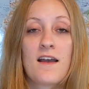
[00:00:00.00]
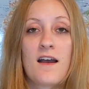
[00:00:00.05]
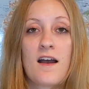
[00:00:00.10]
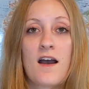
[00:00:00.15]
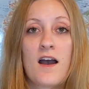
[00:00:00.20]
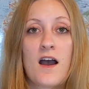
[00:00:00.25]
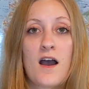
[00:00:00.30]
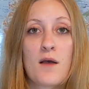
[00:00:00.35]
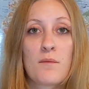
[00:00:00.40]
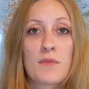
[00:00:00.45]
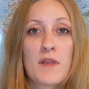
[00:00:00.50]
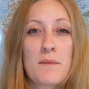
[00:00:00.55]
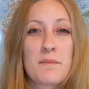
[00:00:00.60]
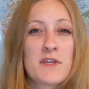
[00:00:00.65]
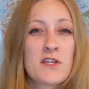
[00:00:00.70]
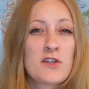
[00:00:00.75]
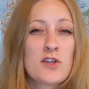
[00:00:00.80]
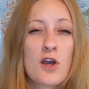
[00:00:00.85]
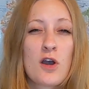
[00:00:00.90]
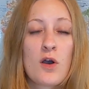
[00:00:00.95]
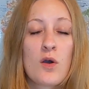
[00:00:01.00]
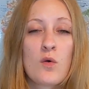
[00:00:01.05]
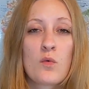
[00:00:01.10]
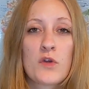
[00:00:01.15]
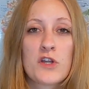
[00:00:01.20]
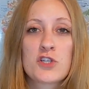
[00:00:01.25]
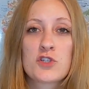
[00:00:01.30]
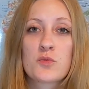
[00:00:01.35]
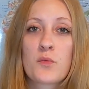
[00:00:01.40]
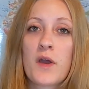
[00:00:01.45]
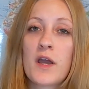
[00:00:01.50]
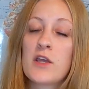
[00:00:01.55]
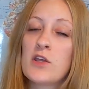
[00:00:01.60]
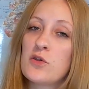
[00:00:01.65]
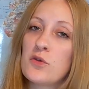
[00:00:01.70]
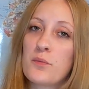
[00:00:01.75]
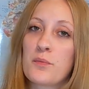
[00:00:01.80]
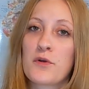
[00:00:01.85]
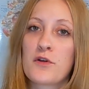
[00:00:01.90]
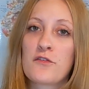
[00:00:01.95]
Let me know which way
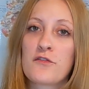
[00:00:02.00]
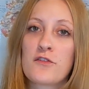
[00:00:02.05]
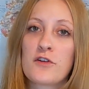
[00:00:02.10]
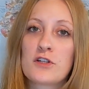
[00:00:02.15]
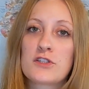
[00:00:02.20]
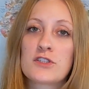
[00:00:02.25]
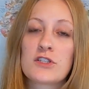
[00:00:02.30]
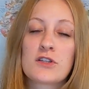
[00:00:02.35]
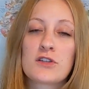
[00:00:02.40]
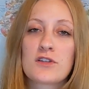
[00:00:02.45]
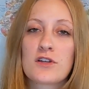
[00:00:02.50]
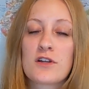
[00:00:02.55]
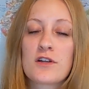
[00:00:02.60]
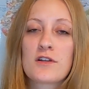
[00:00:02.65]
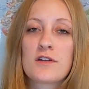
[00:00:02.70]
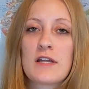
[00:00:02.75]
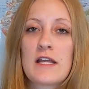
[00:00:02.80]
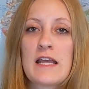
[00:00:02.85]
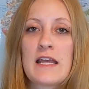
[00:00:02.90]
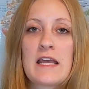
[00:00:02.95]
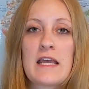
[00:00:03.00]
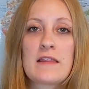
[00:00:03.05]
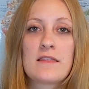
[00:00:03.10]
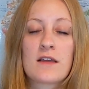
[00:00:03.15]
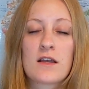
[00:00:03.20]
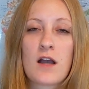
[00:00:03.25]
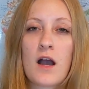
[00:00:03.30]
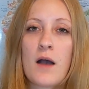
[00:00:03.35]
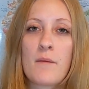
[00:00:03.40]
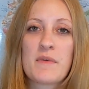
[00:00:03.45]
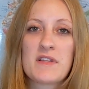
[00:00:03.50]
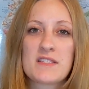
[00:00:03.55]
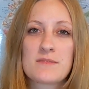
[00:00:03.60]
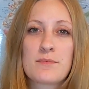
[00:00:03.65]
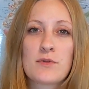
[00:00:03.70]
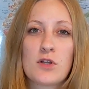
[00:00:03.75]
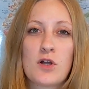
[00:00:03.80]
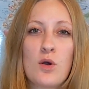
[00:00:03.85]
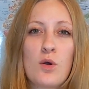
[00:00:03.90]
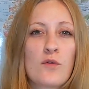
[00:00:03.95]
you prefer to learn in the comments
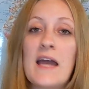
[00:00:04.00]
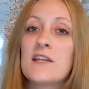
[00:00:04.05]
below.